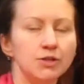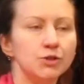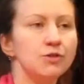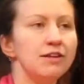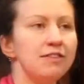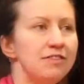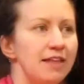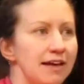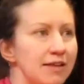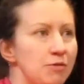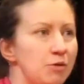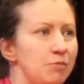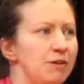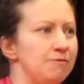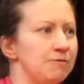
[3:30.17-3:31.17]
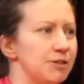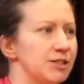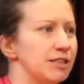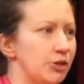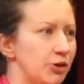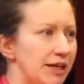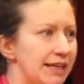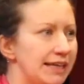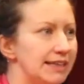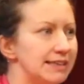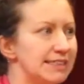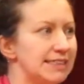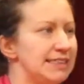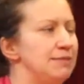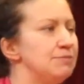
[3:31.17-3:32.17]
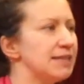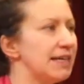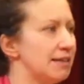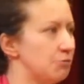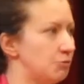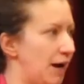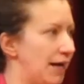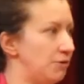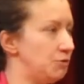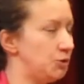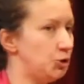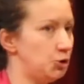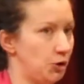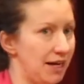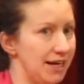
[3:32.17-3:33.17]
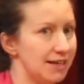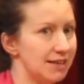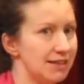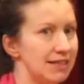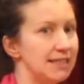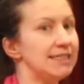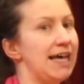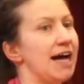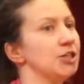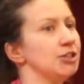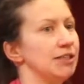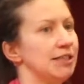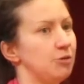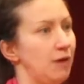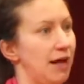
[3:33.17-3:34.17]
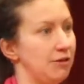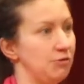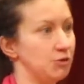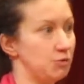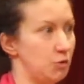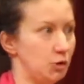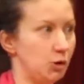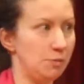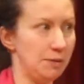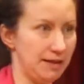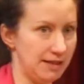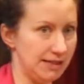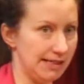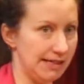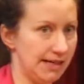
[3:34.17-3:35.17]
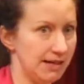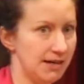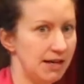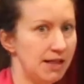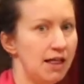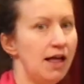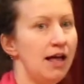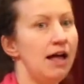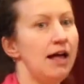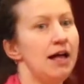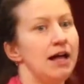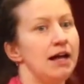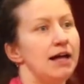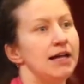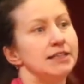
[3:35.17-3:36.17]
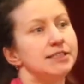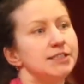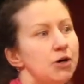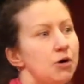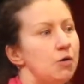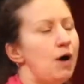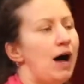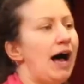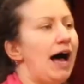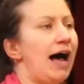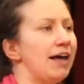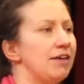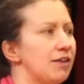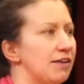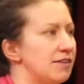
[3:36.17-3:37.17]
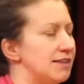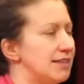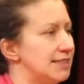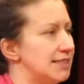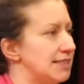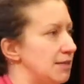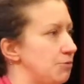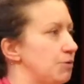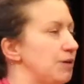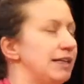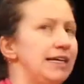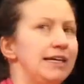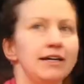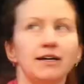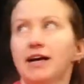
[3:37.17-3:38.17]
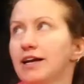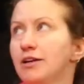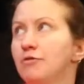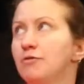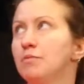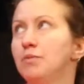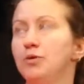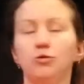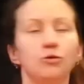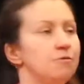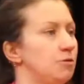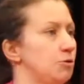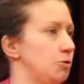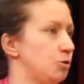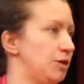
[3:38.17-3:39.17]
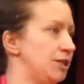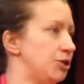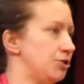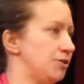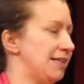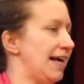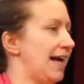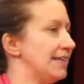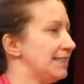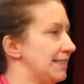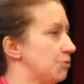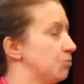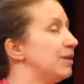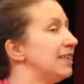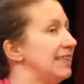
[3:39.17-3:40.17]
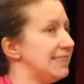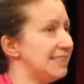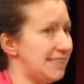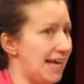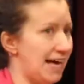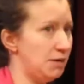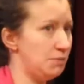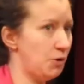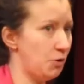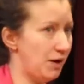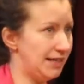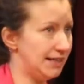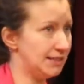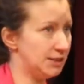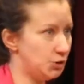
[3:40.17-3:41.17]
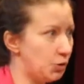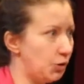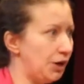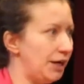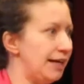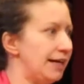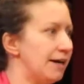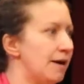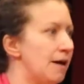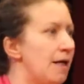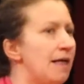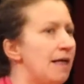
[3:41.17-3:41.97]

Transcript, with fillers: So the thing that when we first look at it seems like the rhino's strength is actually the rhino's vulnerability. And so I thought that this is a really kind of beautiful creature that has this really sad poetic story.